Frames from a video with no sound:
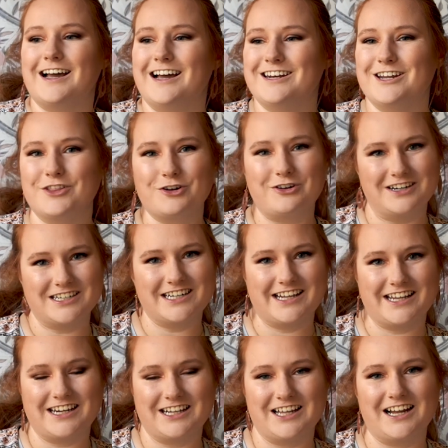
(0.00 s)
Another question I
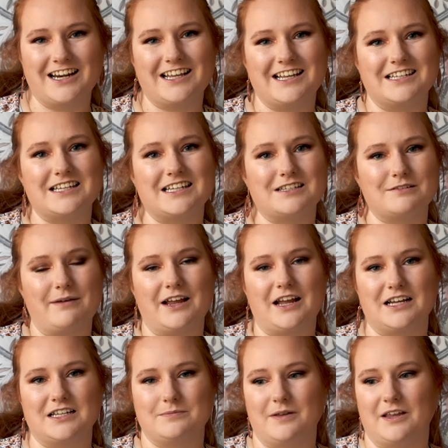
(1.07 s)
get a lot is my
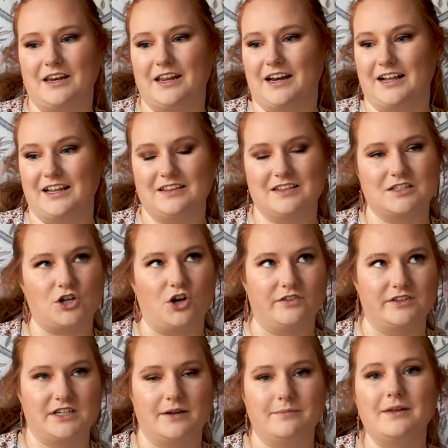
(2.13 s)
husband, and I get this all
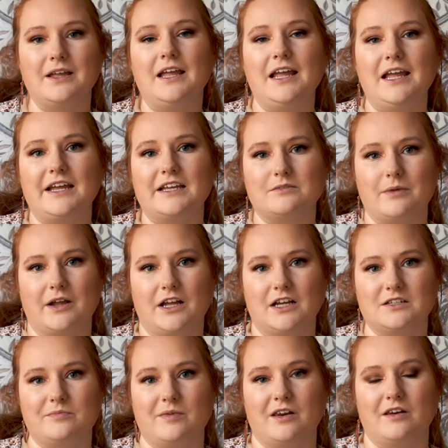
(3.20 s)
the time, is my
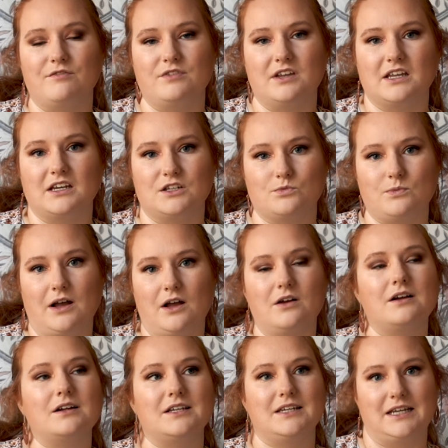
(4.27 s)
husband vegan as
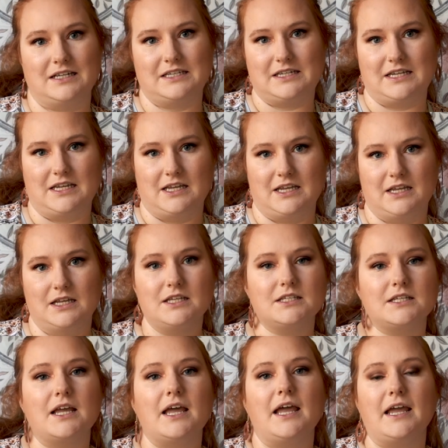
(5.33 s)
well? Yes, he
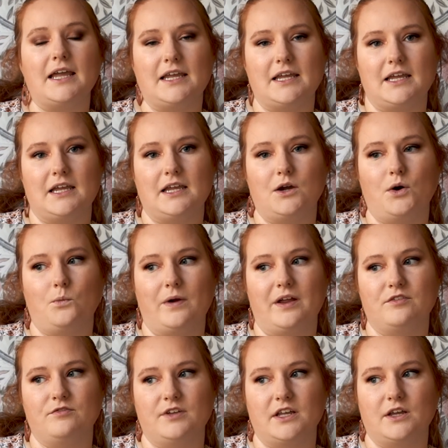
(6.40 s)
is. He
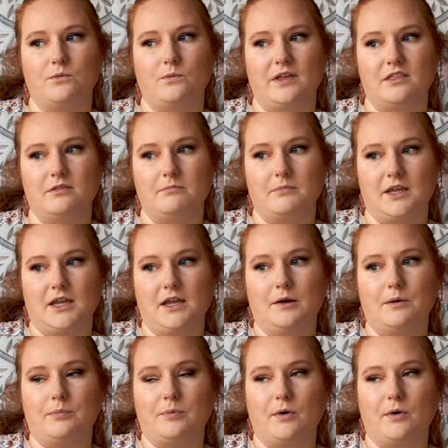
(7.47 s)
went vegan with me.